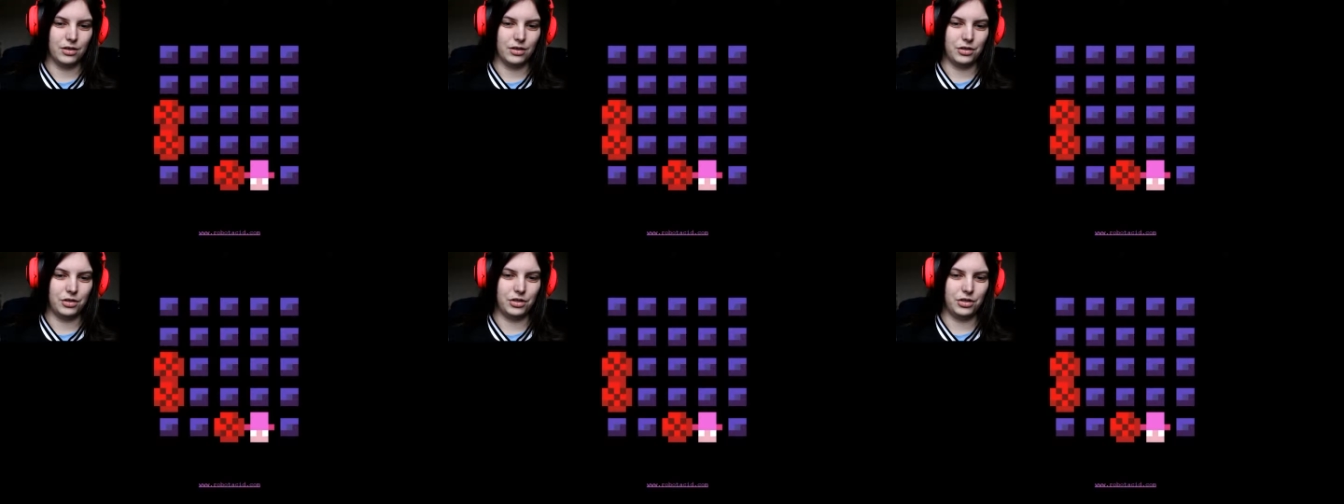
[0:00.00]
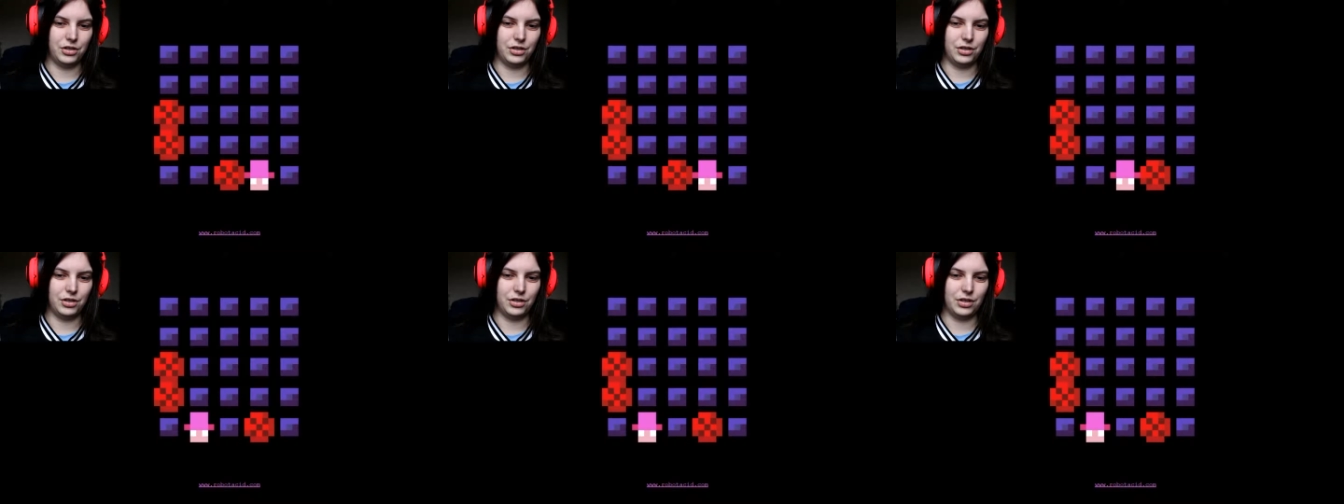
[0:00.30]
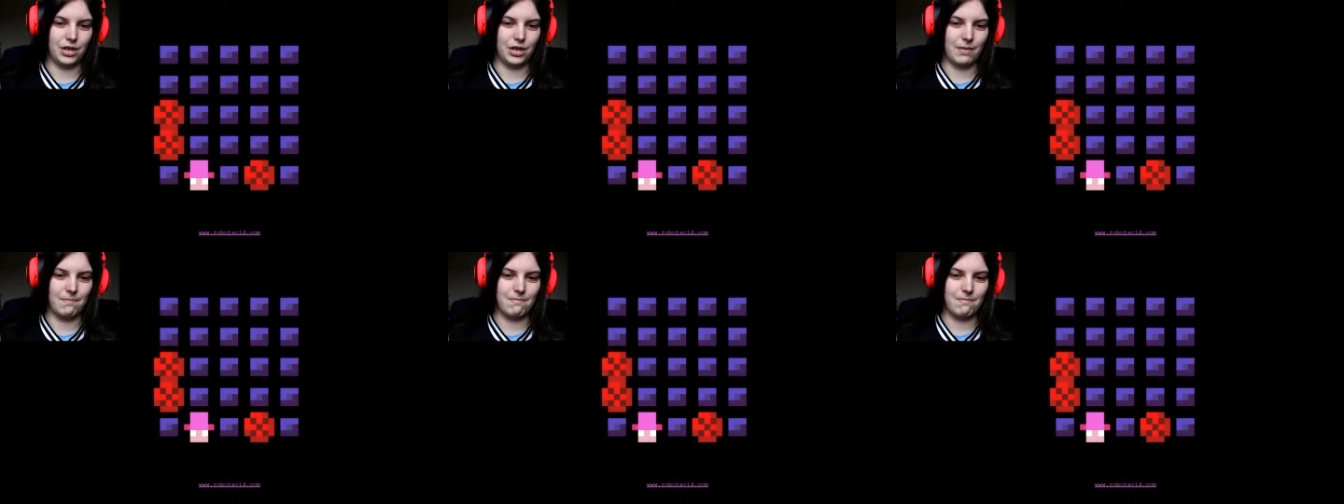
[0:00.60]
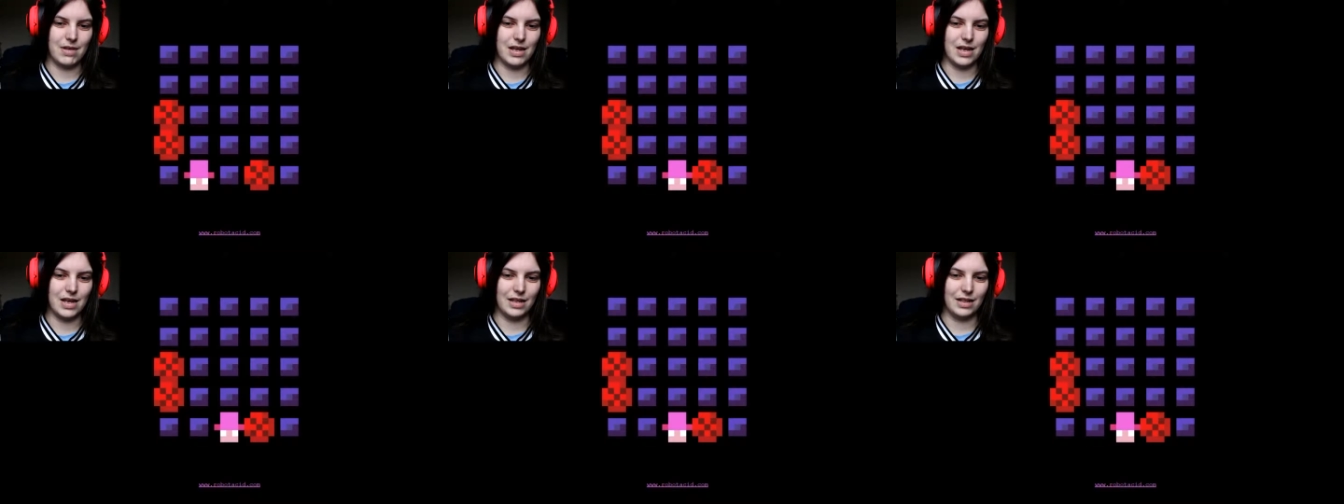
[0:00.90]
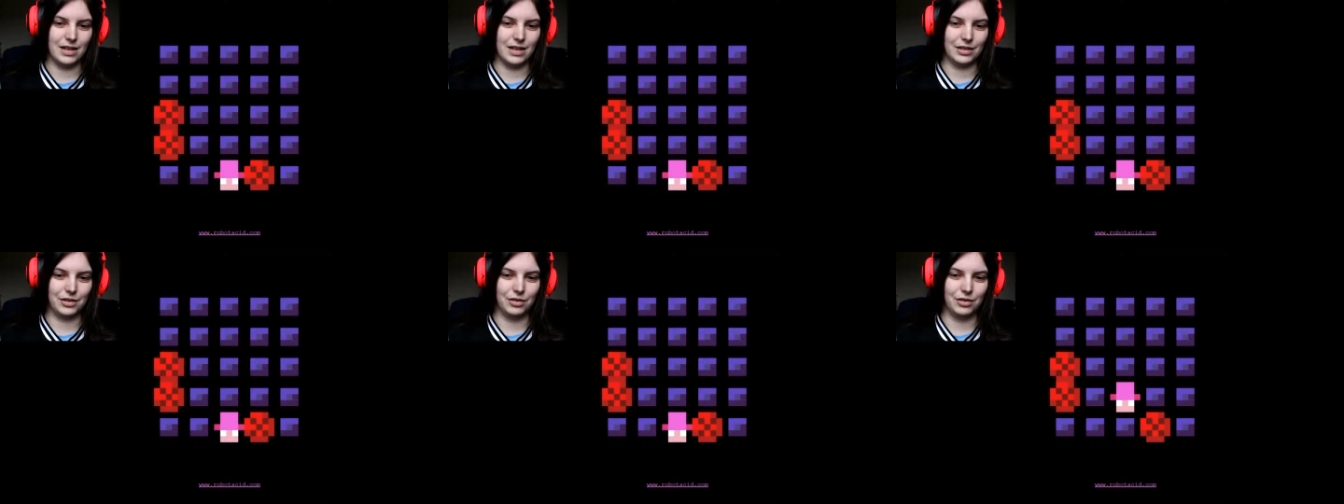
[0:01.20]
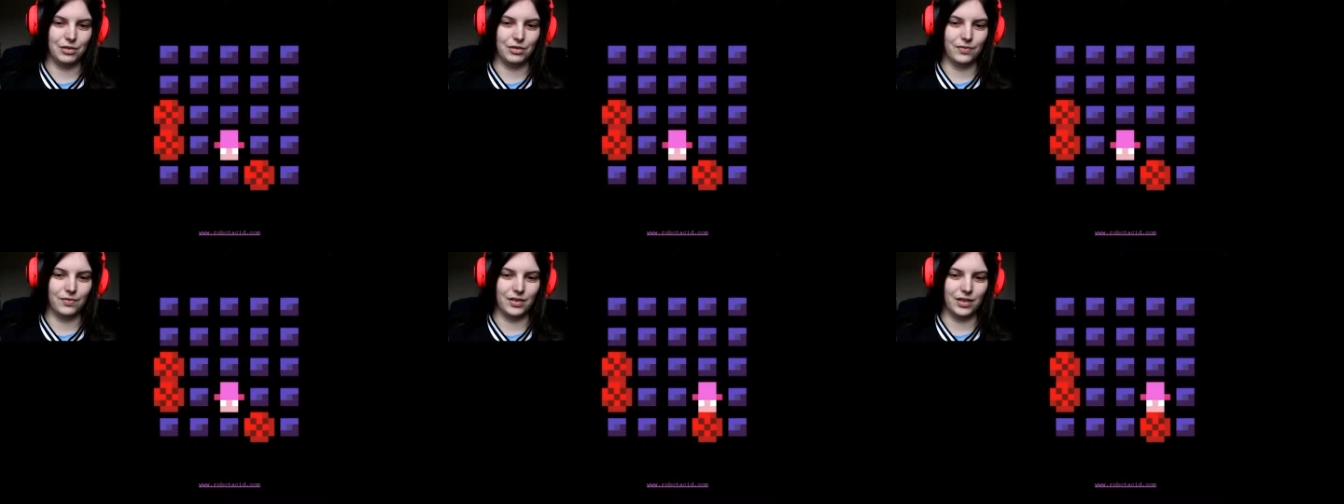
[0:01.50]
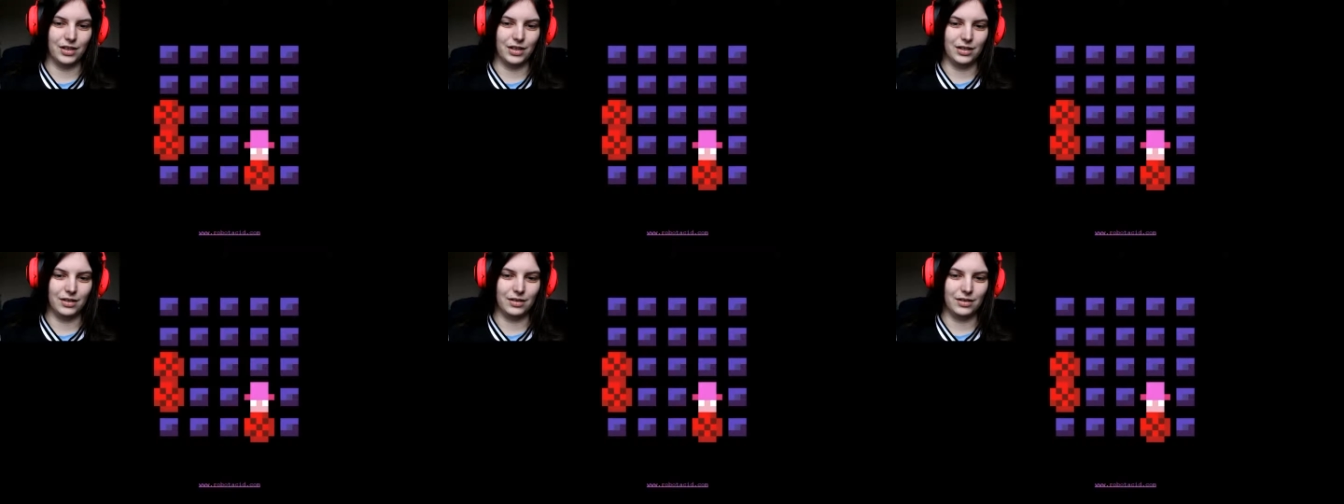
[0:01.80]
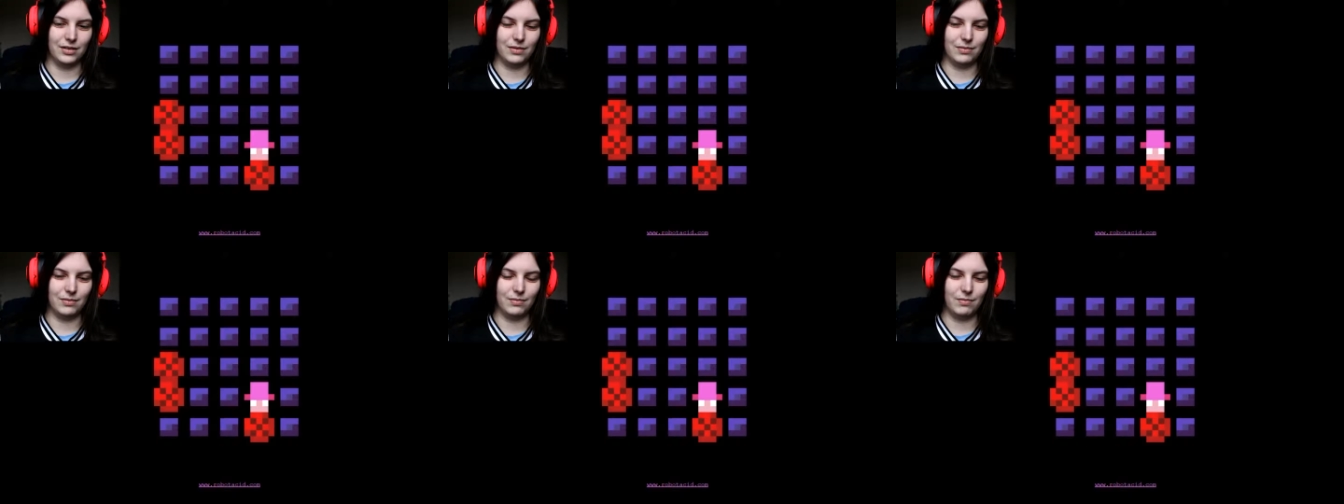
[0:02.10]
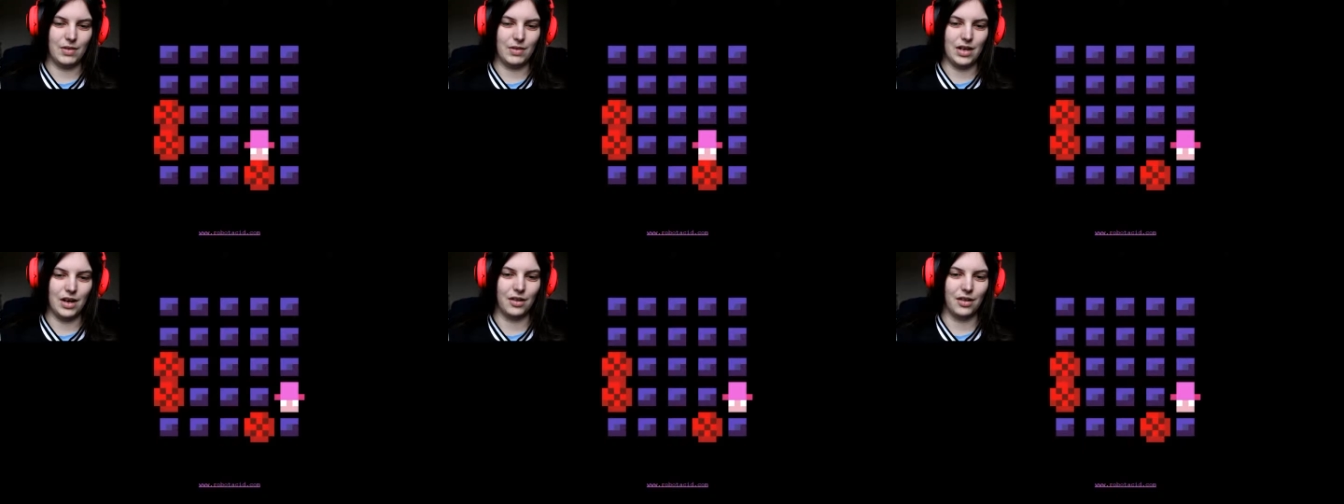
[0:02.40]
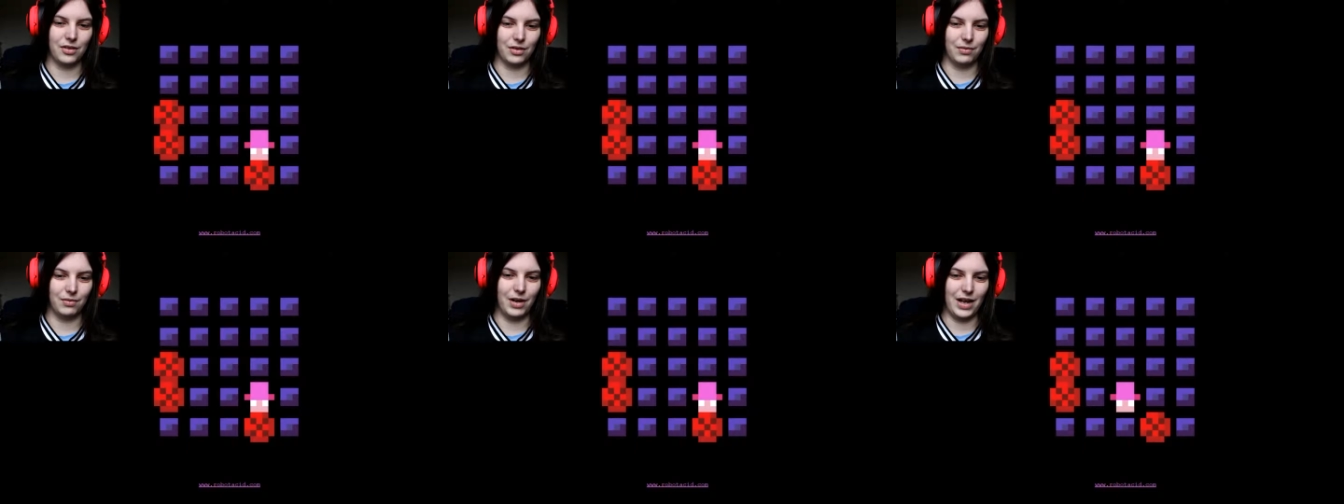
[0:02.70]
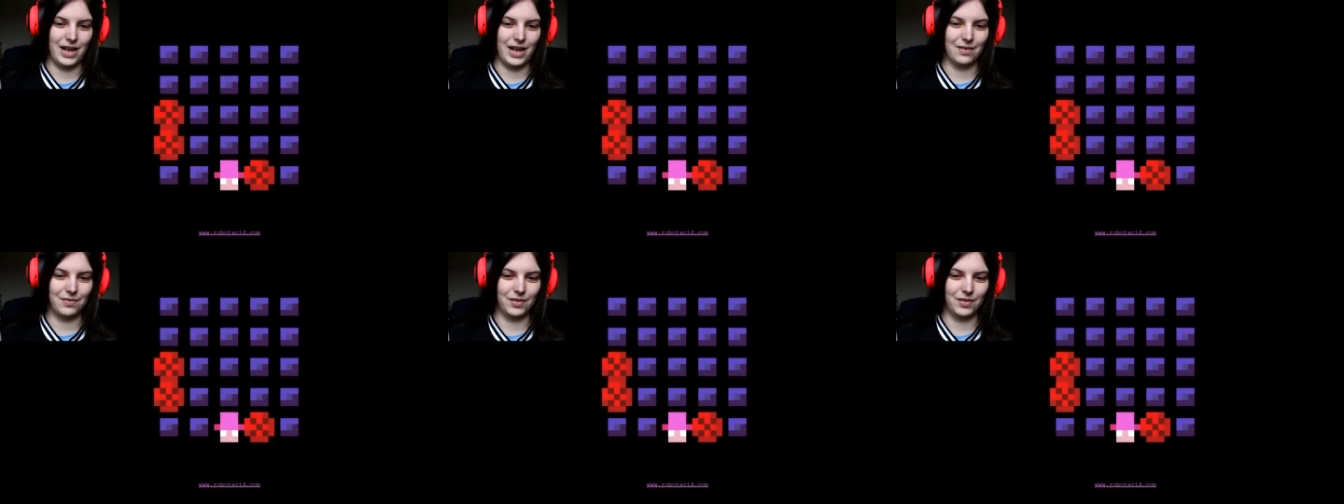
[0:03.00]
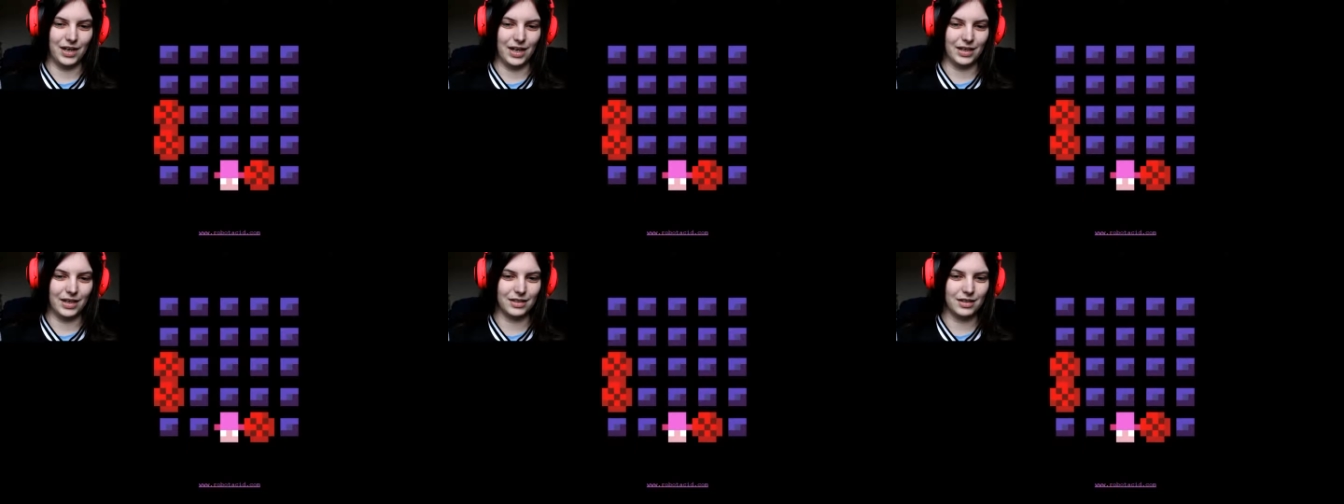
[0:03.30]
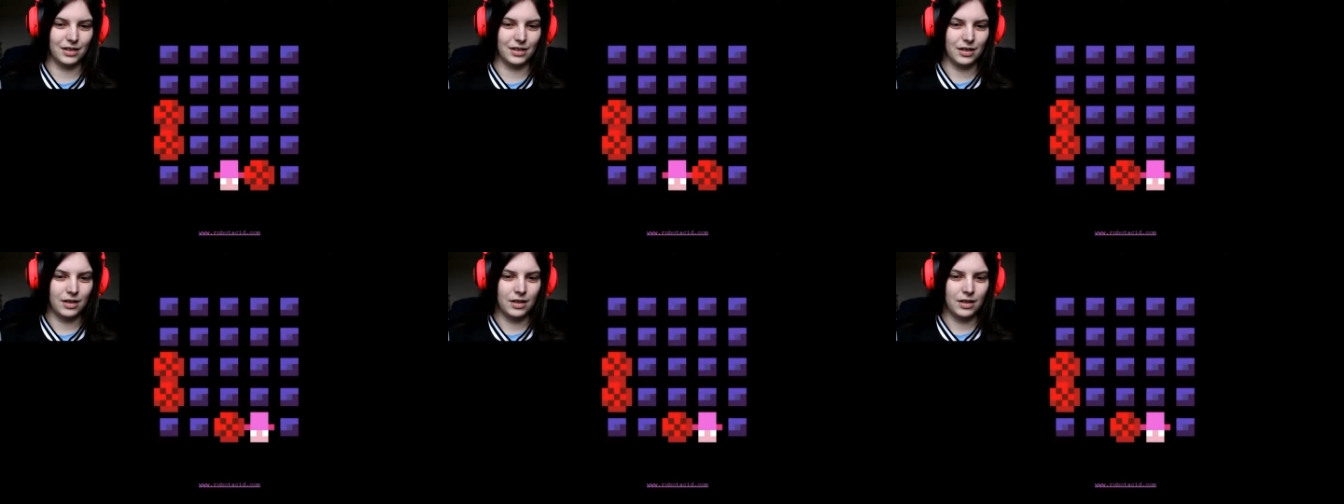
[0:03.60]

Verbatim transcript: shimmy this over the other way, in fact.